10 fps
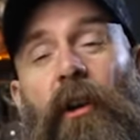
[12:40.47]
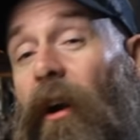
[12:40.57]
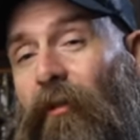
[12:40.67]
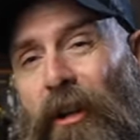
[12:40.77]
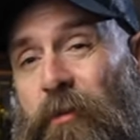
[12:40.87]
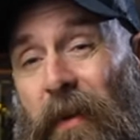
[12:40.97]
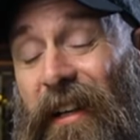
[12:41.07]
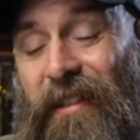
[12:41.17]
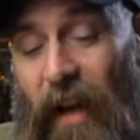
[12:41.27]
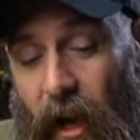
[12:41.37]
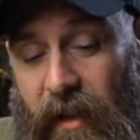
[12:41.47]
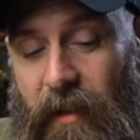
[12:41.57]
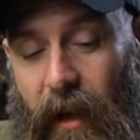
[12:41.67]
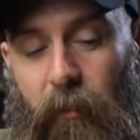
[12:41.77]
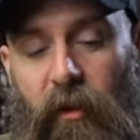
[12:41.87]
Sorry for not spending a ton of
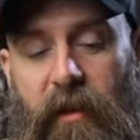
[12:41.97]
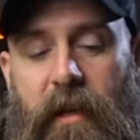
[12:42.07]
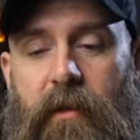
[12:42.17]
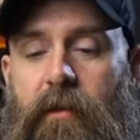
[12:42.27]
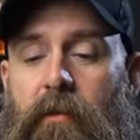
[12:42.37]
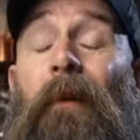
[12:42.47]
time on these.